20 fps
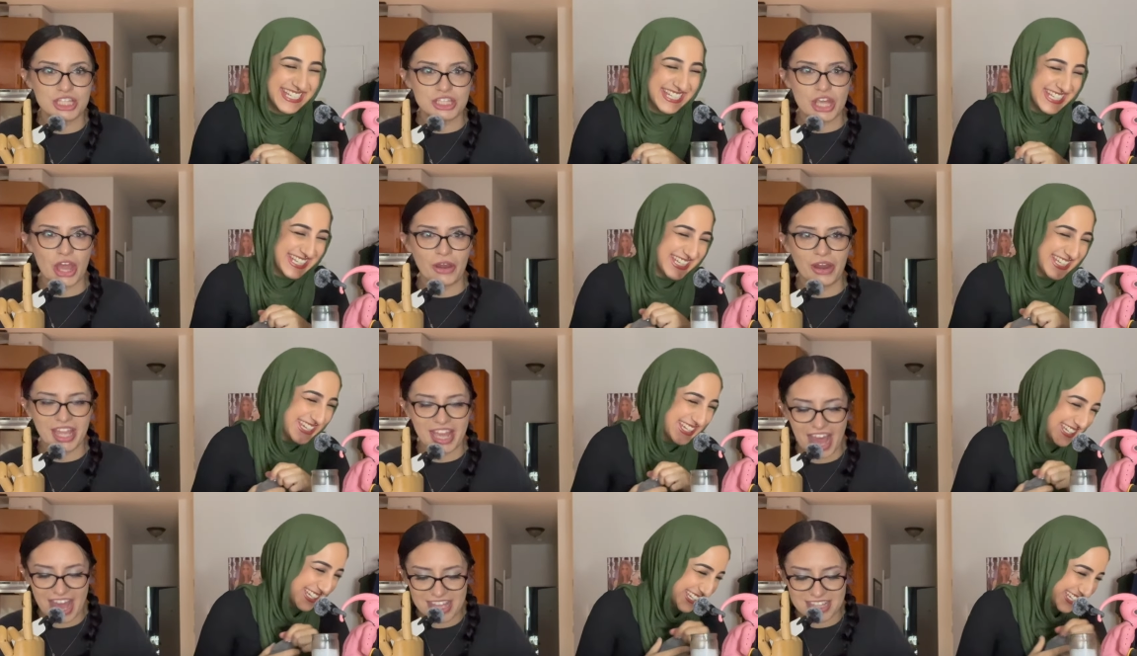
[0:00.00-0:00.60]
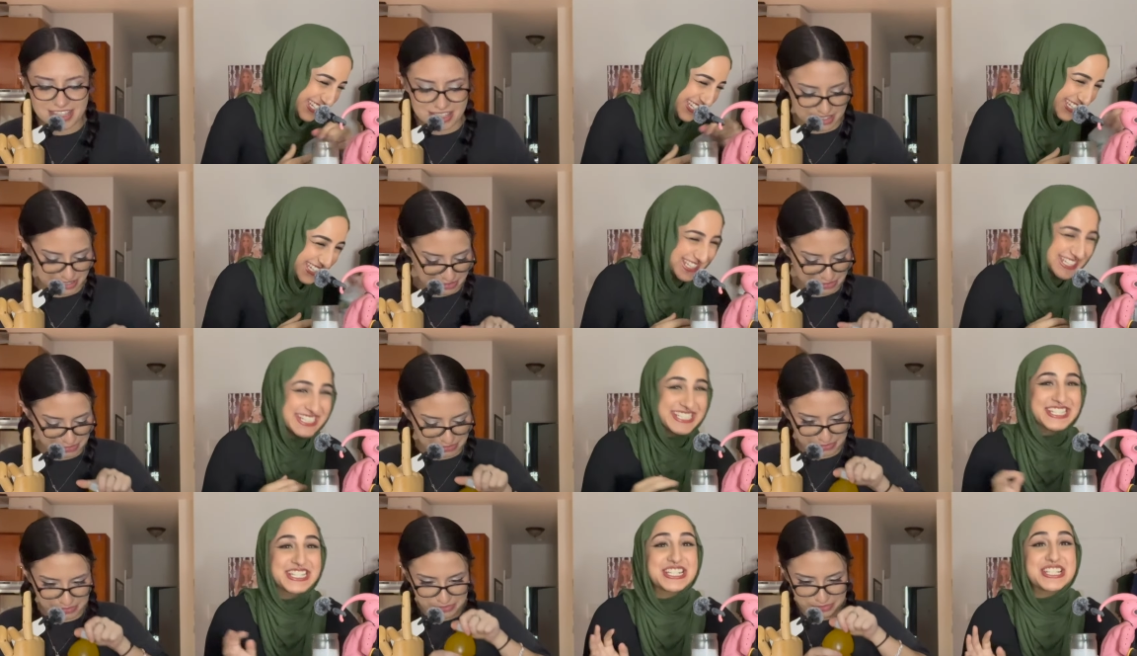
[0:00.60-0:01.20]
Speaker 1: Sorry, guys.
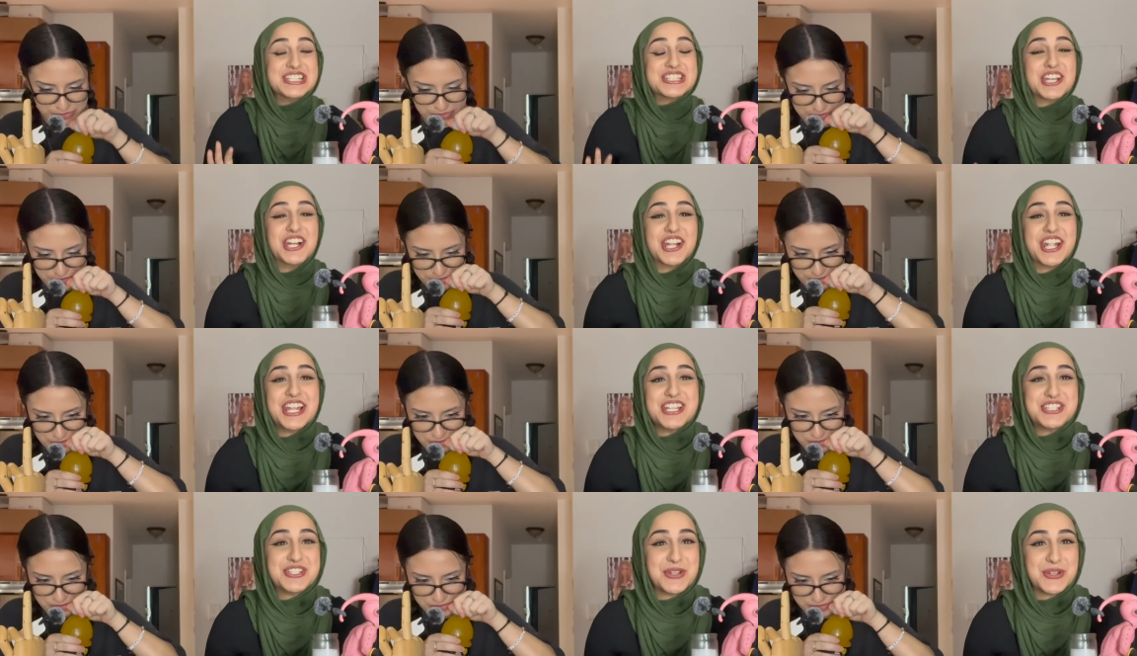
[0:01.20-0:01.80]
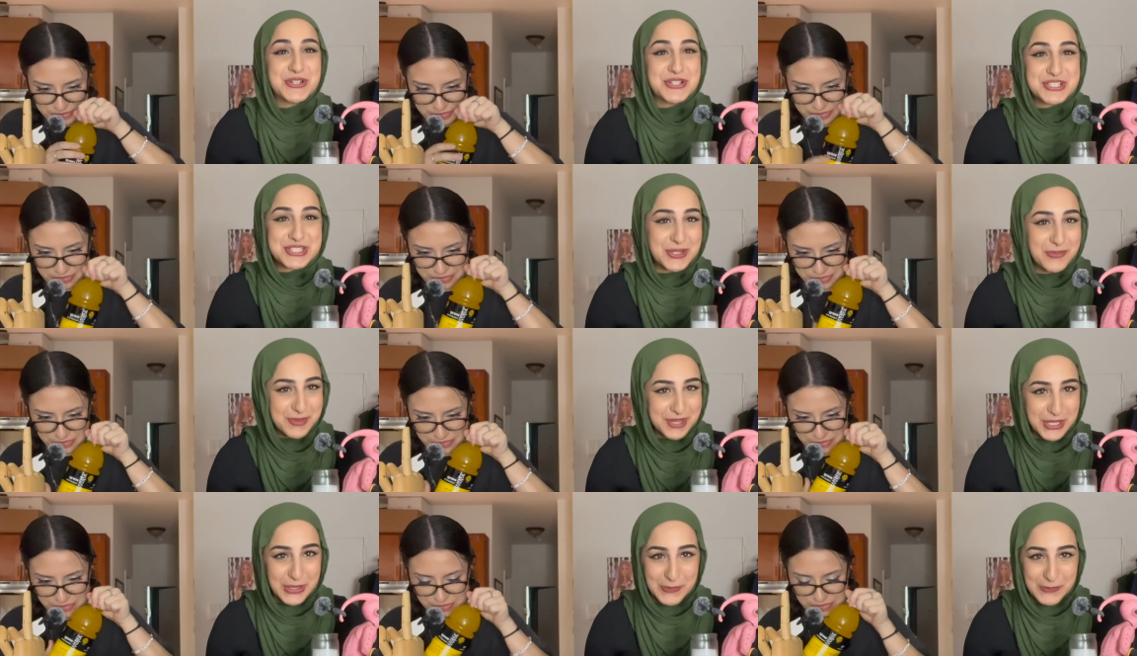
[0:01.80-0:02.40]
Sorry, I showed her
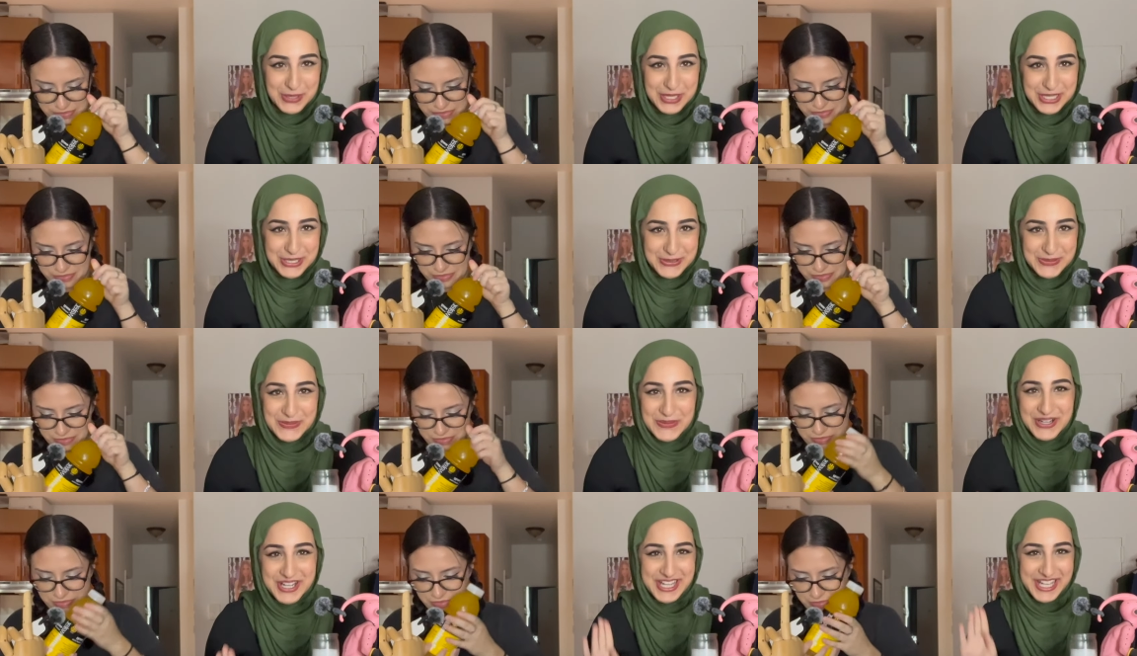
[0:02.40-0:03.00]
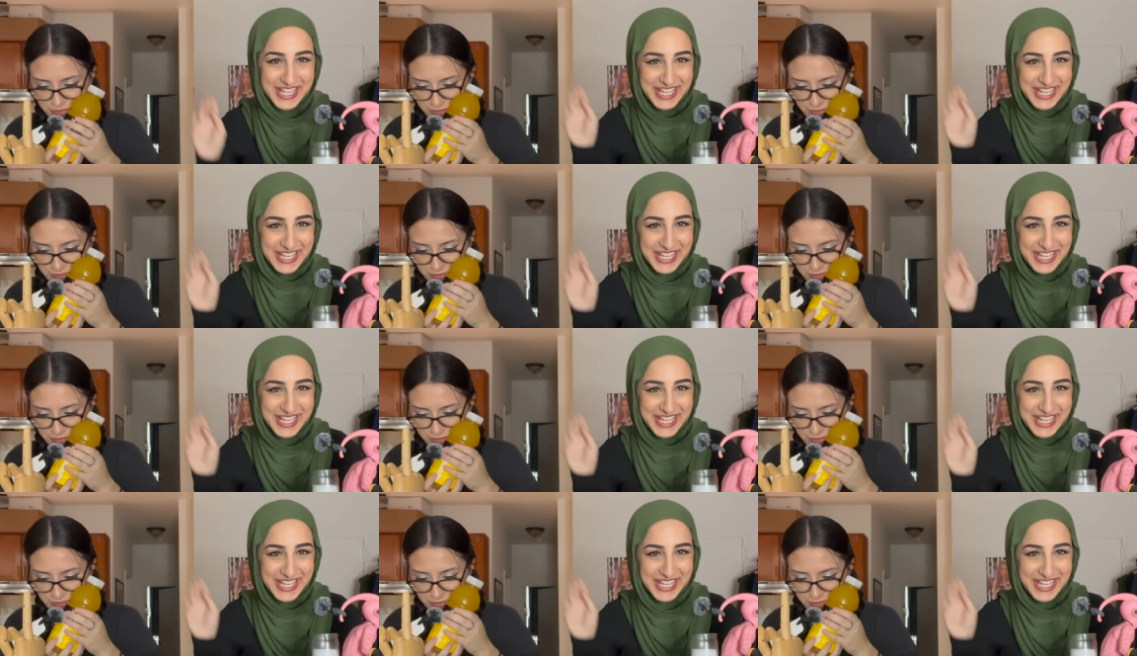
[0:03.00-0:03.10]
something really cool.